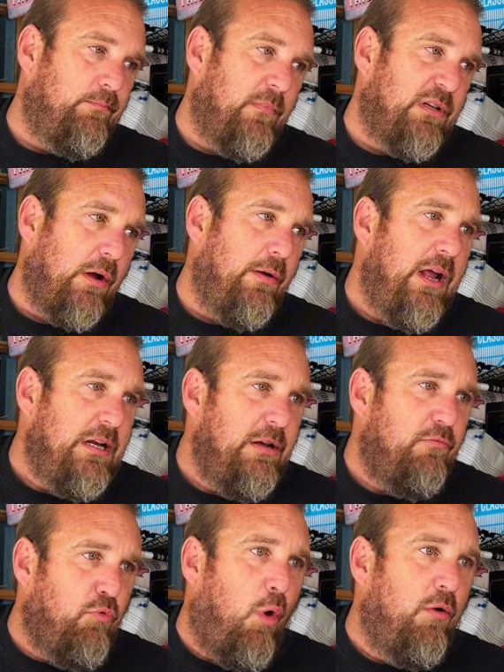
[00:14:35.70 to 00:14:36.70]
So is
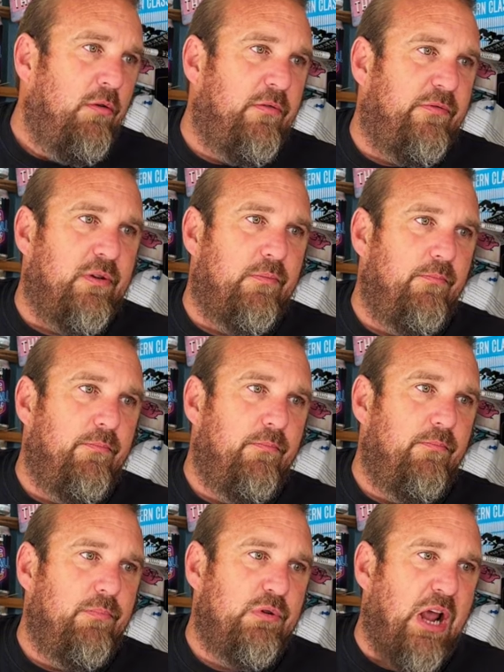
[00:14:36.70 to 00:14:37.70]
it wrong for
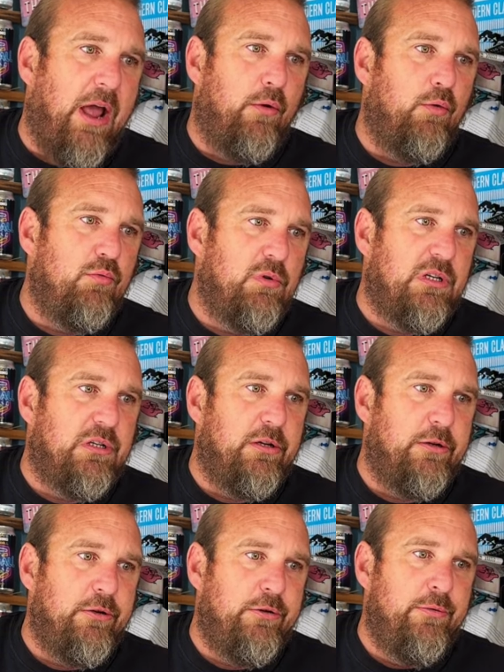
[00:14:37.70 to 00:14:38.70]
channels
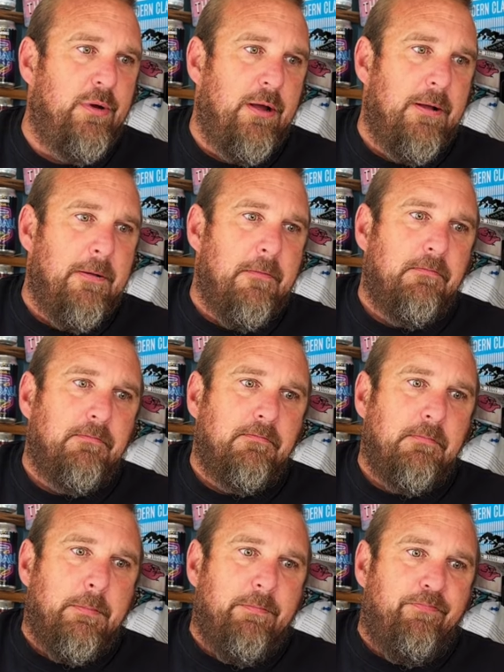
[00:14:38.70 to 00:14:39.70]
to
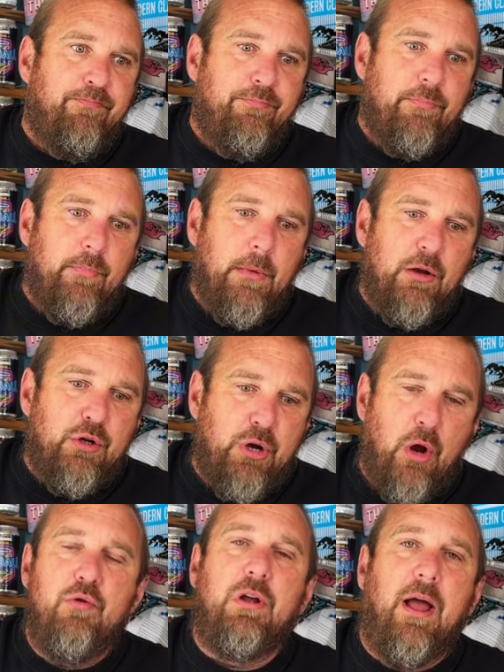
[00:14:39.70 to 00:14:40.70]

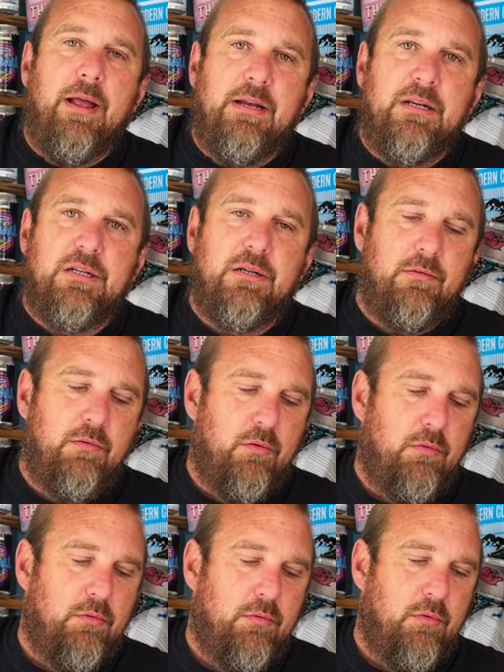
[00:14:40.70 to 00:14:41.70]
showcase
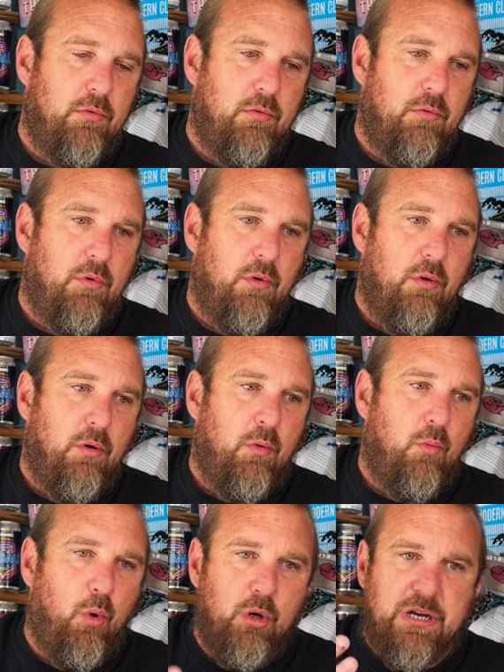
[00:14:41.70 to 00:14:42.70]

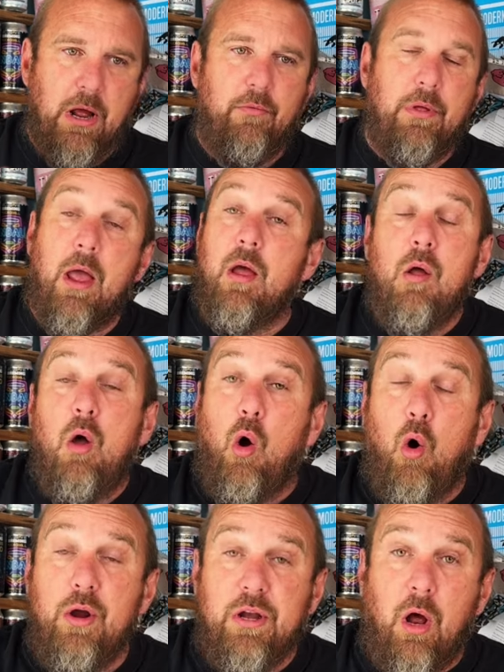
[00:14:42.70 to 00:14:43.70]
what's out there?
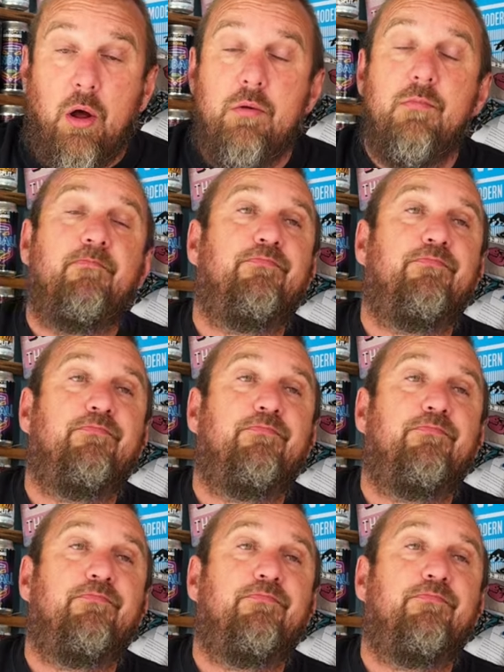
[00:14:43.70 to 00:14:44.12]
I know